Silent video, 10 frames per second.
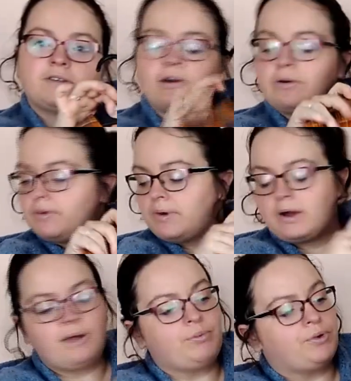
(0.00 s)
so
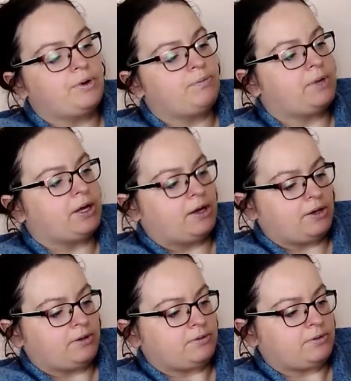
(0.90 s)
I bought him that
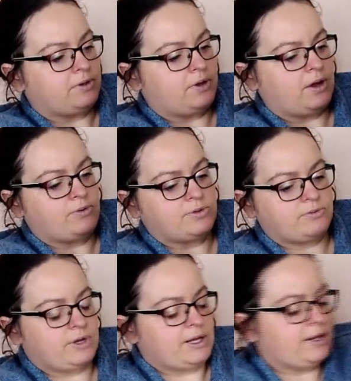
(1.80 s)
and I was
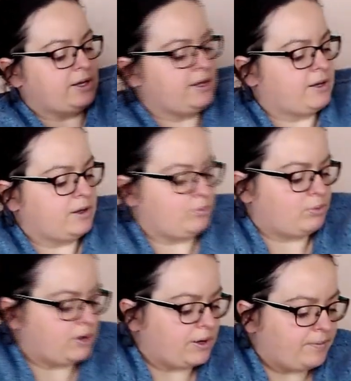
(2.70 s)
really
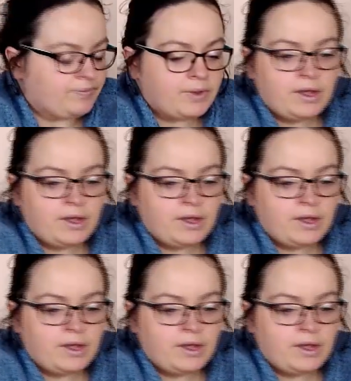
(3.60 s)
impressed.